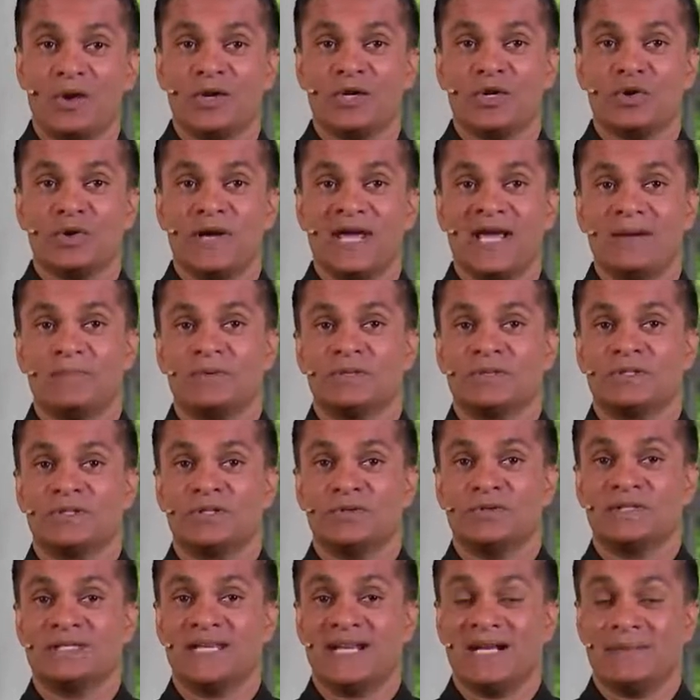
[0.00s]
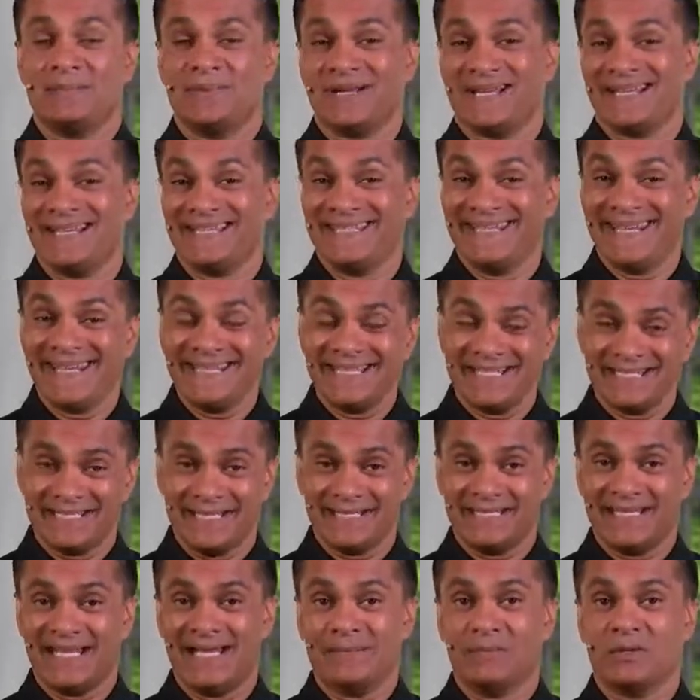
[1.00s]
you're able to set up a contingency
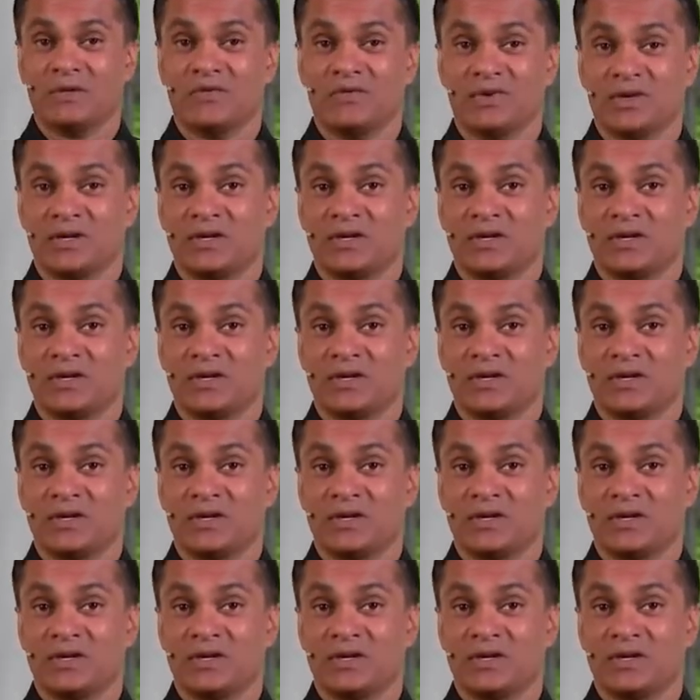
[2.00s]
table for